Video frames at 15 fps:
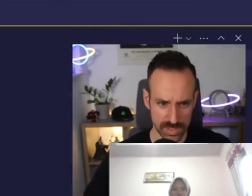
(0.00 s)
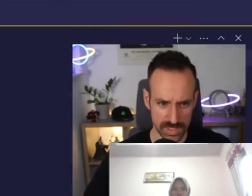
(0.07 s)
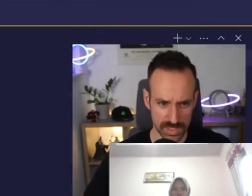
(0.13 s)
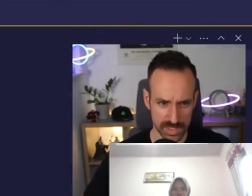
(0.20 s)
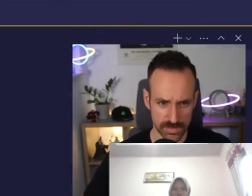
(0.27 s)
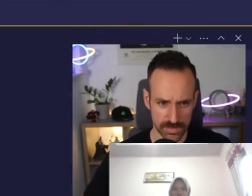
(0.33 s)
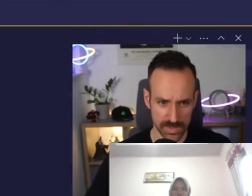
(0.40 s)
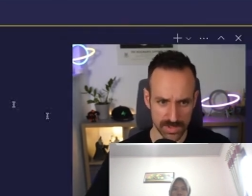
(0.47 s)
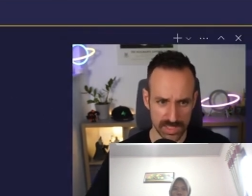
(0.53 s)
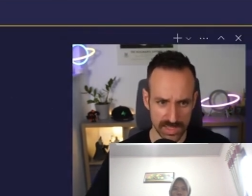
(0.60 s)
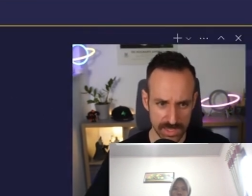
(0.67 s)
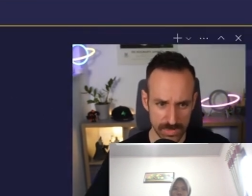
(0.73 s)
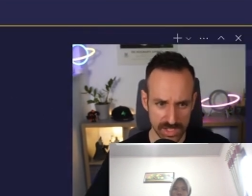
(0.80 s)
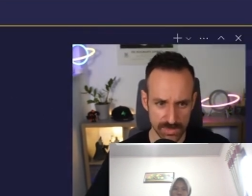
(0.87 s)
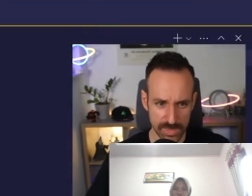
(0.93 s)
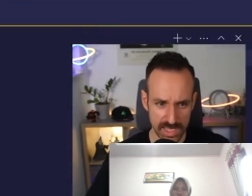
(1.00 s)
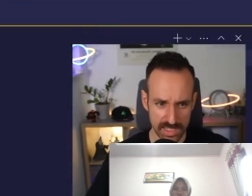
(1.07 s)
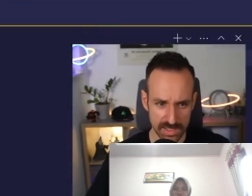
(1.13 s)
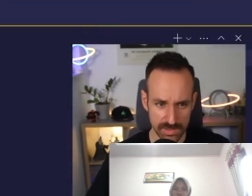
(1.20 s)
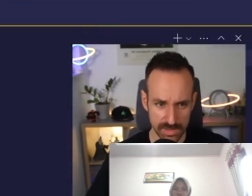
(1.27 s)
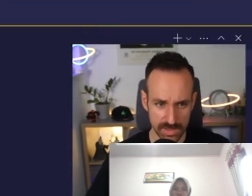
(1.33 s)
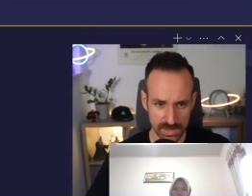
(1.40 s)
is this? You didn't like my
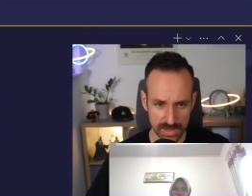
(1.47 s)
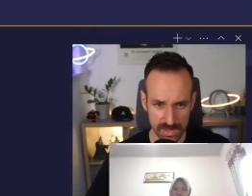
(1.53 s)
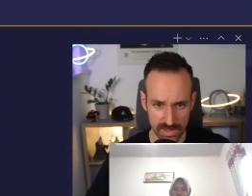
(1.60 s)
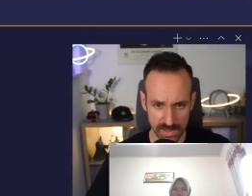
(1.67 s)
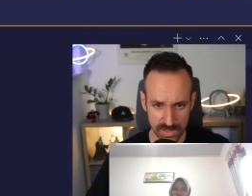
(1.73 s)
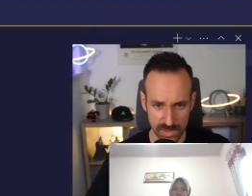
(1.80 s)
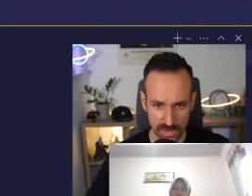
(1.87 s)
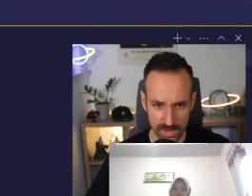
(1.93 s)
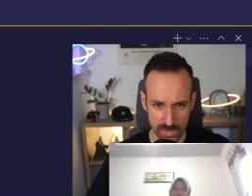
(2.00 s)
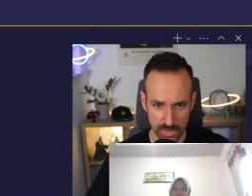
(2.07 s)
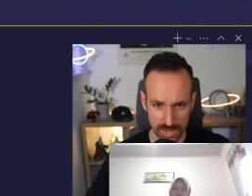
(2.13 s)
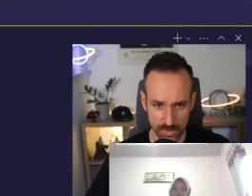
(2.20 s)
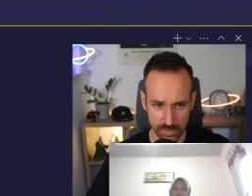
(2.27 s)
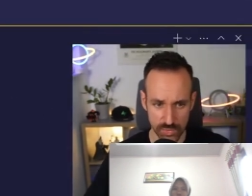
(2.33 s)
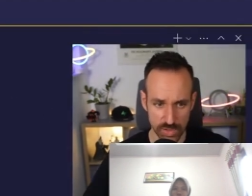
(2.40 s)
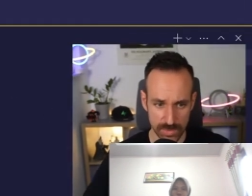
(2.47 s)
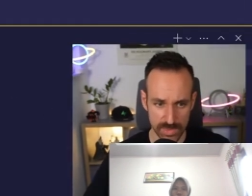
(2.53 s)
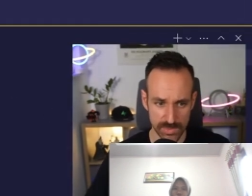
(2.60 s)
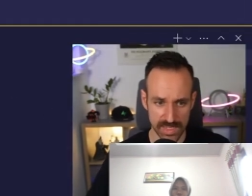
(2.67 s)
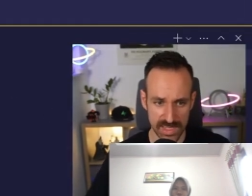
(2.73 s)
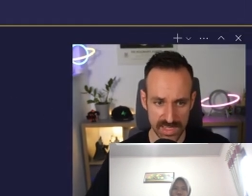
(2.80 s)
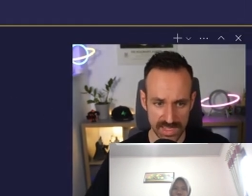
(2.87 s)
command? What's your
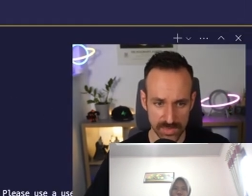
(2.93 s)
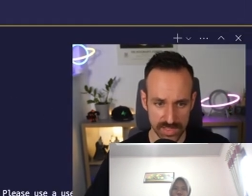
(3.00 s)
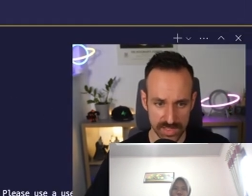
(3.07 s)
problem? EAS